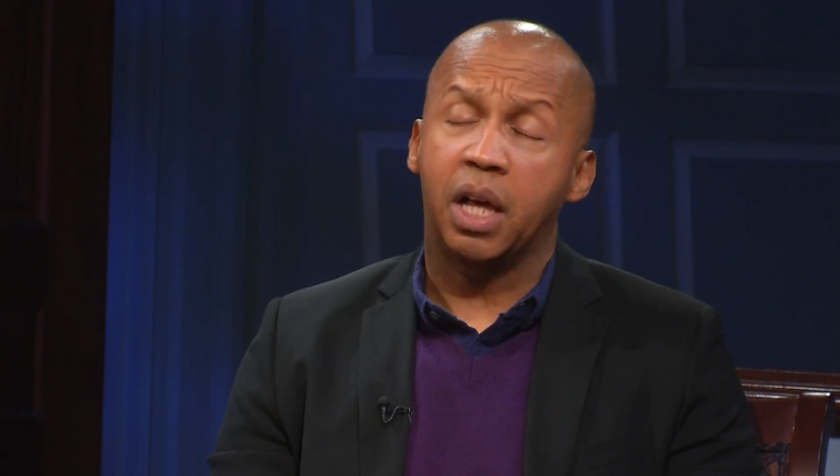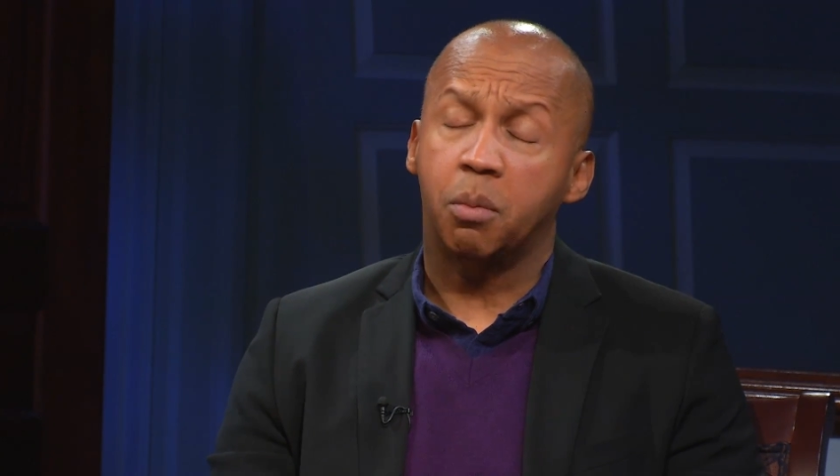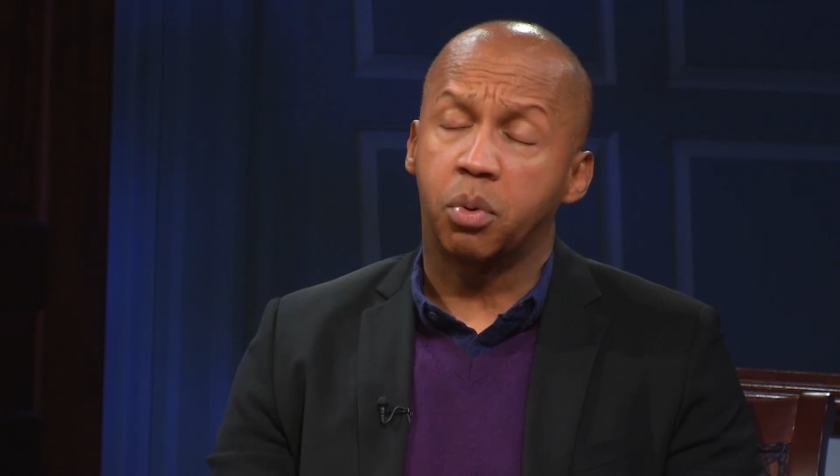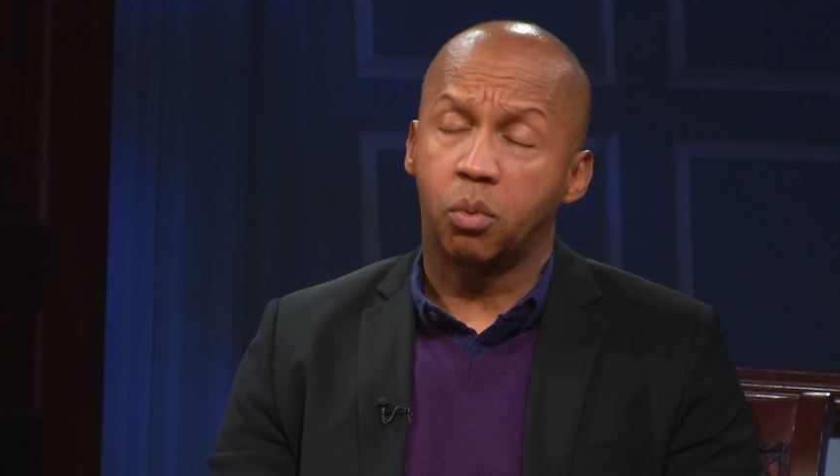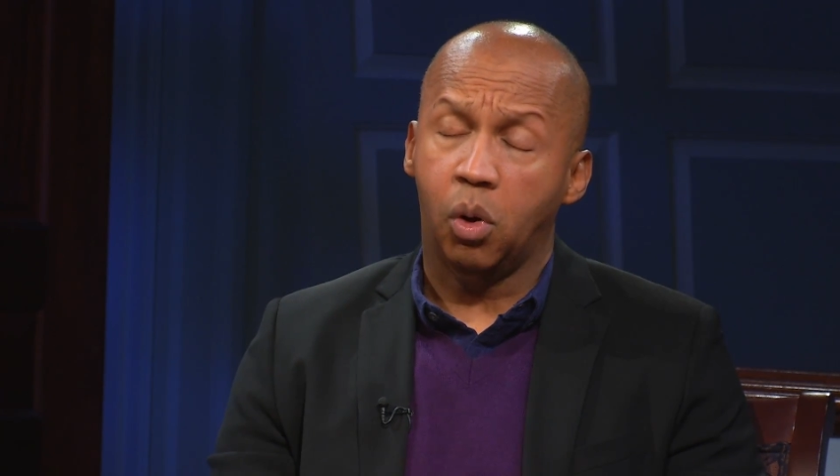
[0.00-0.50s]

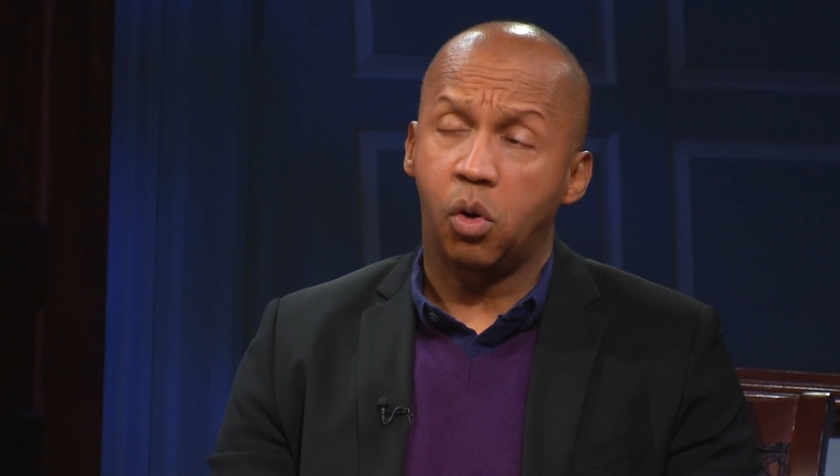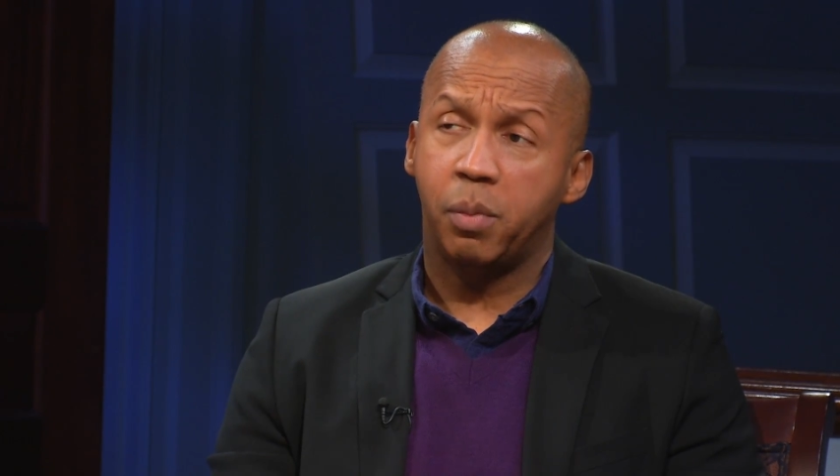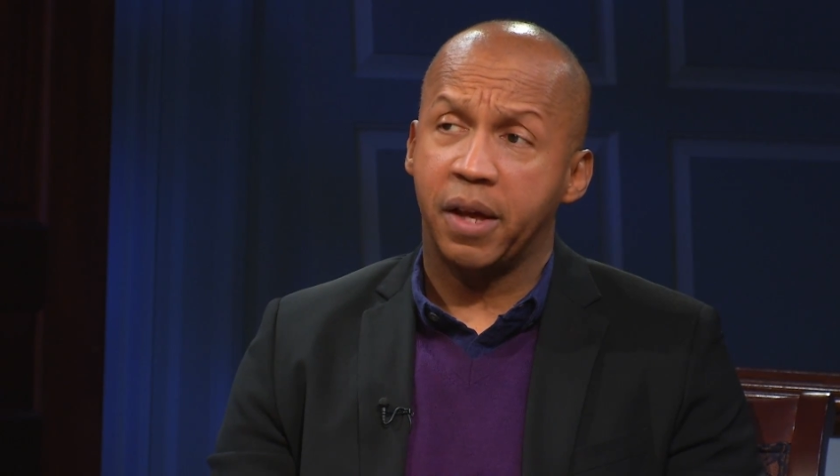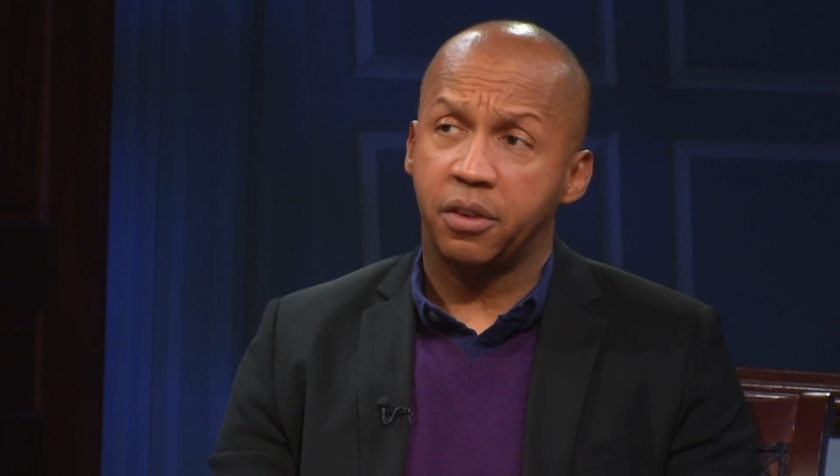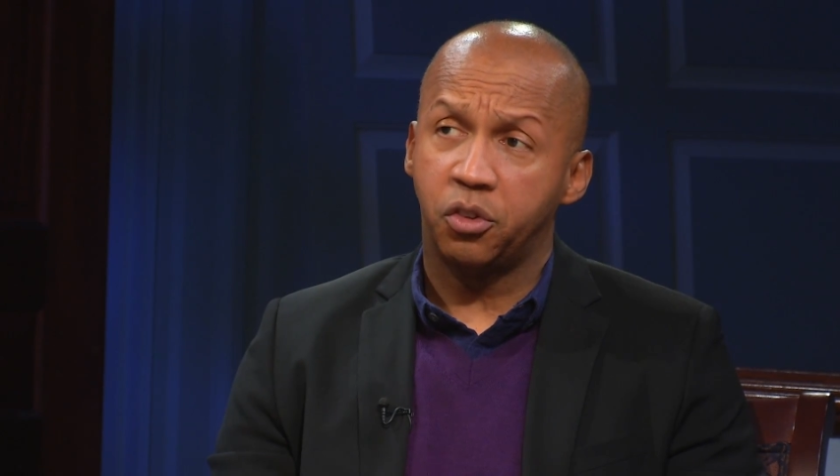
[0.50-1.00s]
without
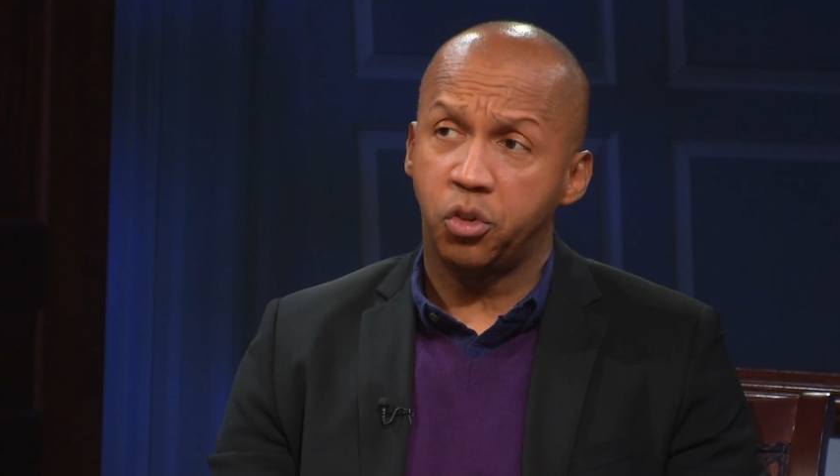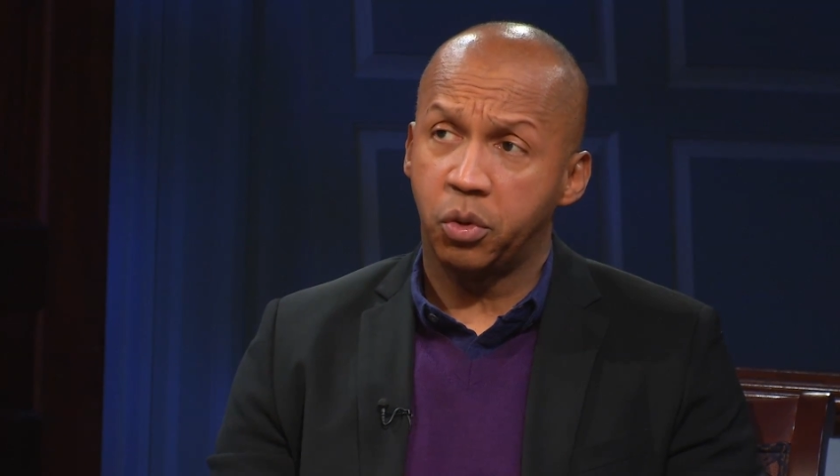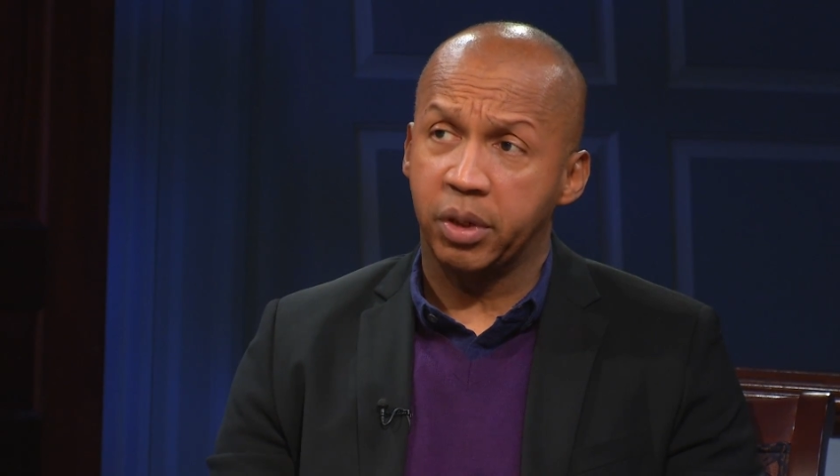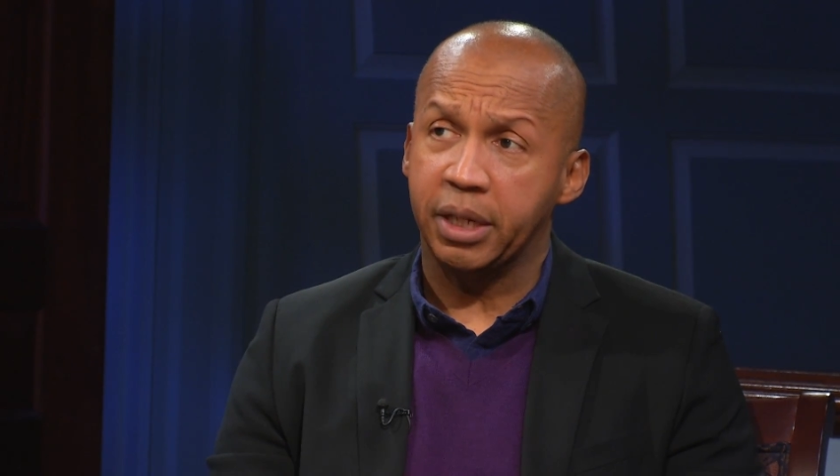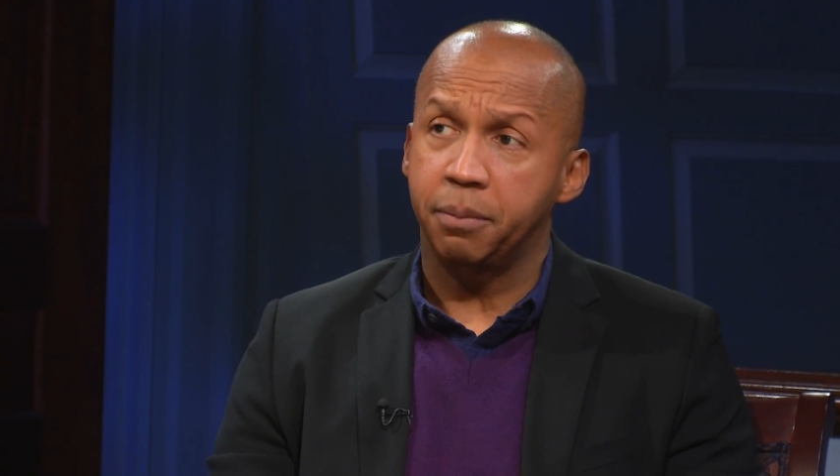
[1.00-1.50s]
parole by the
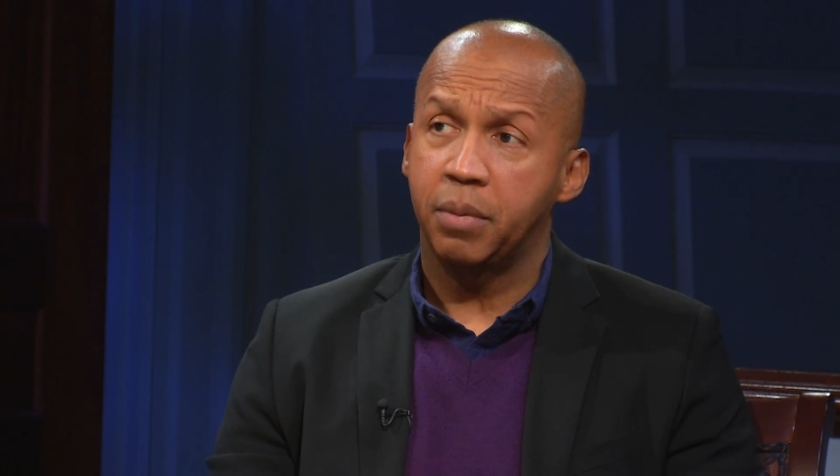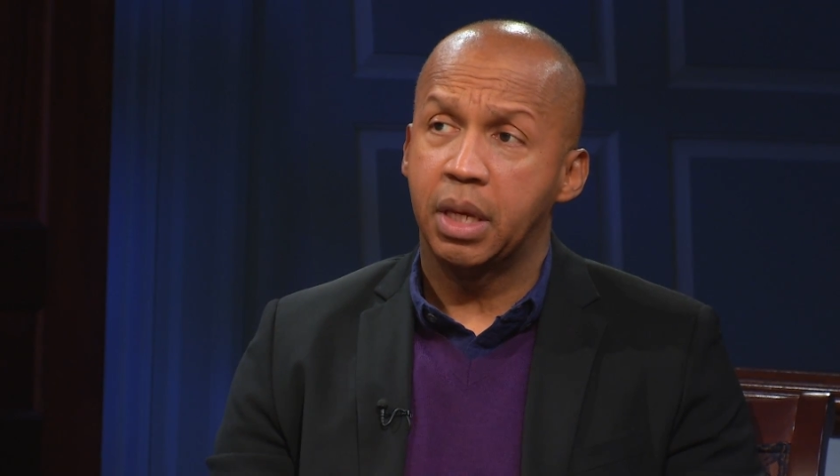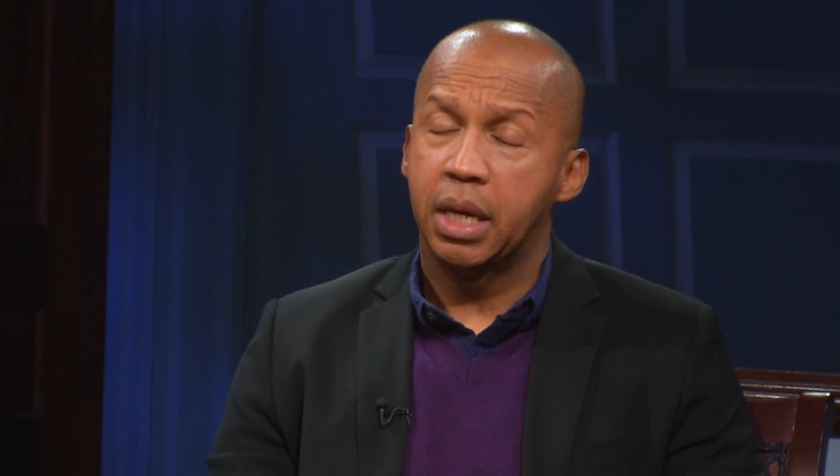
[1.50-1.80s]
jury.